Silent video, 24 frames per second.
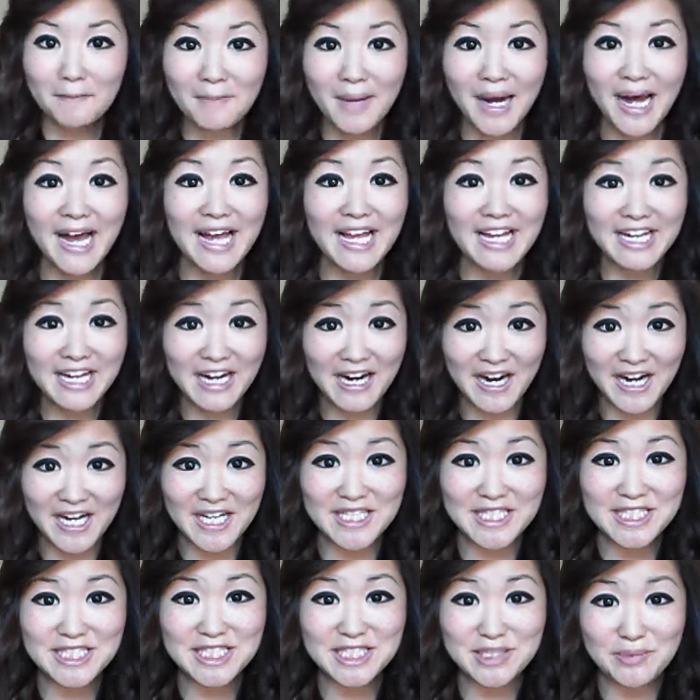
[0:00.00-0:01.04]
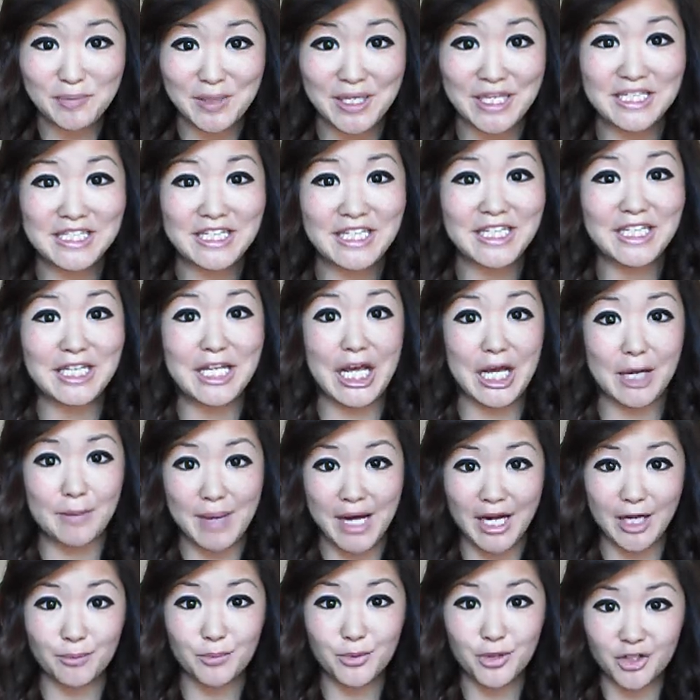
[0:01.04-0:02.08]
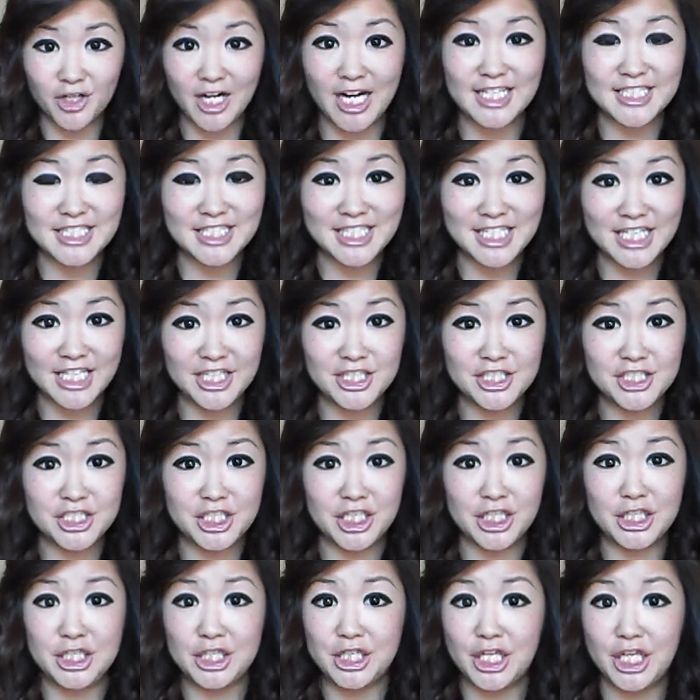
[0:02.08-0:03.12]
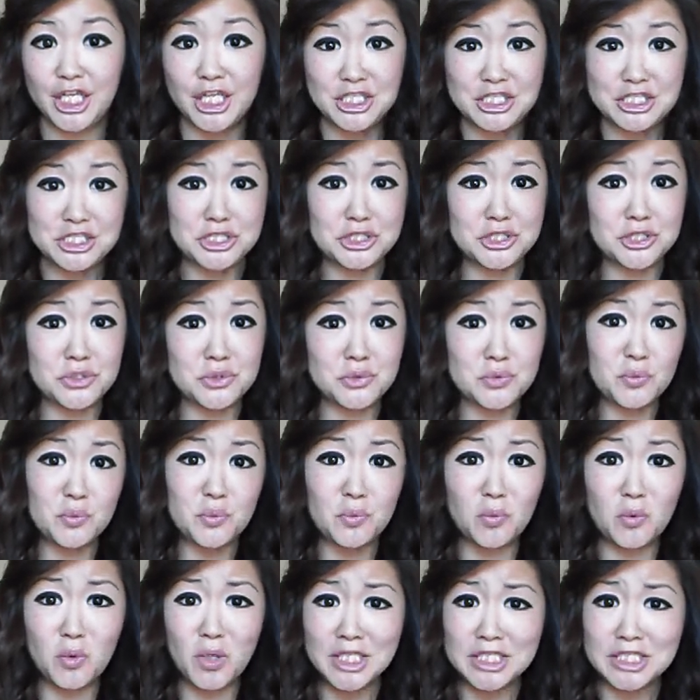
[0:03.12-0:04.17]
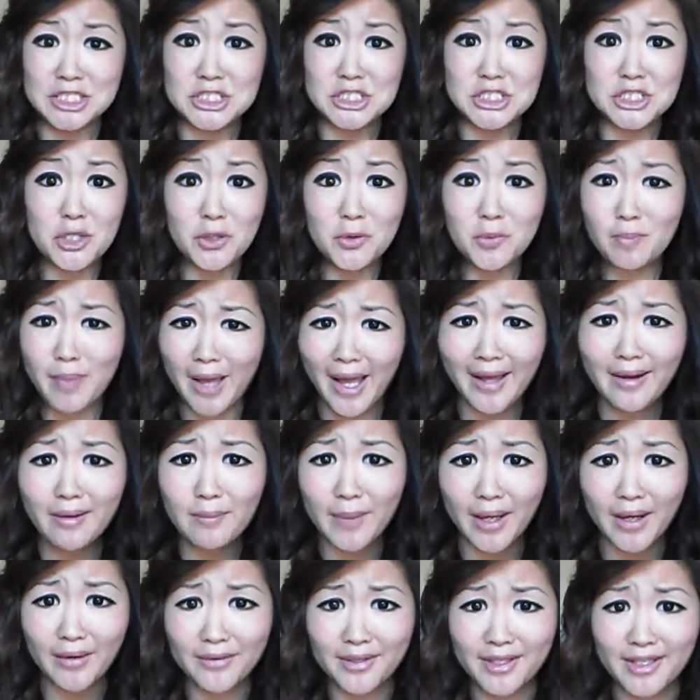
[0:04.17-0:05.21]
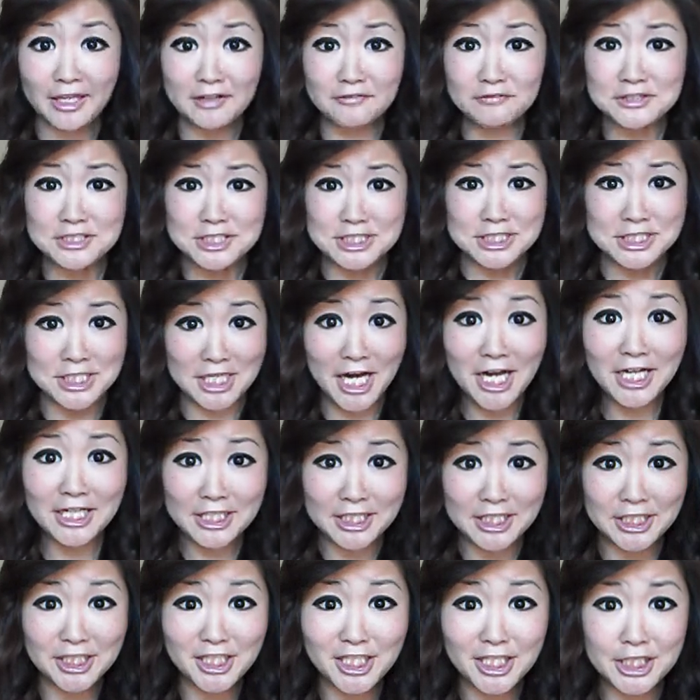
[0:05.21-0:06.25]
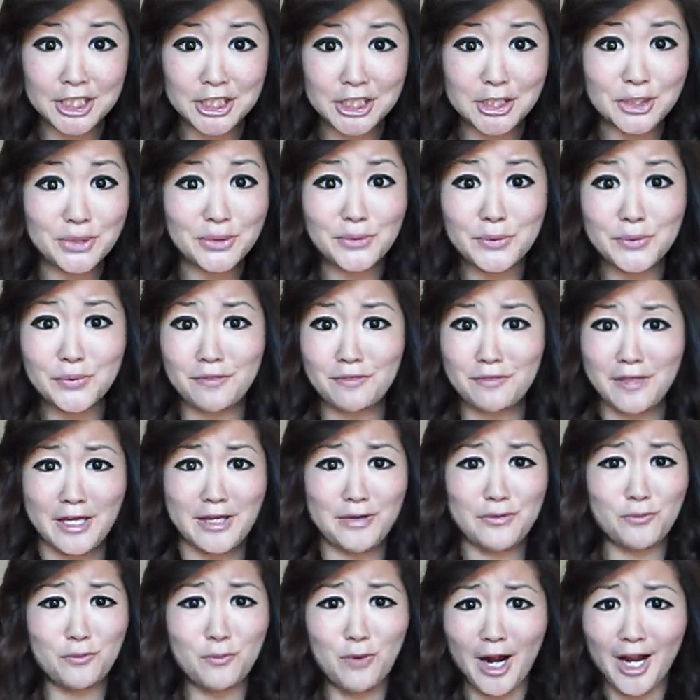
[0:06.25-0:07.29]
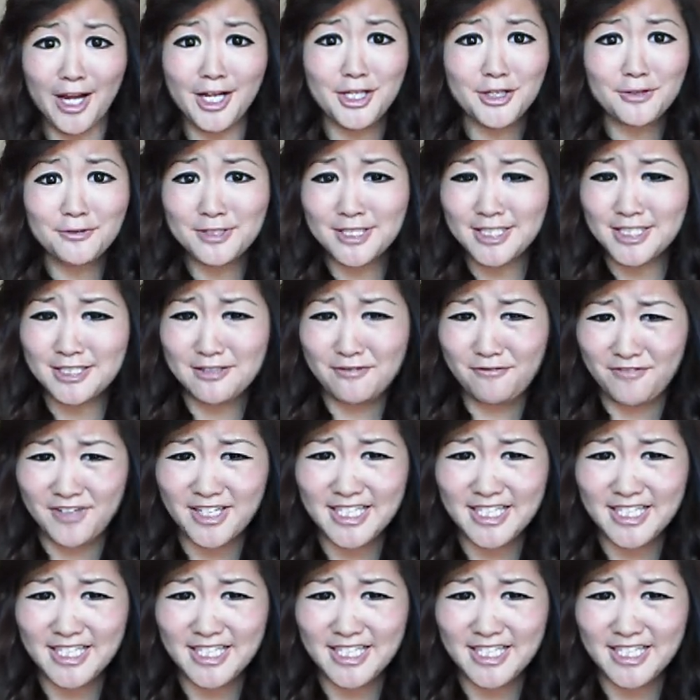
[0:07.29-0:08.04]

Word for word: My honest opinion about procrastination is What's so bad about it? If it's not killing you, then why do you need to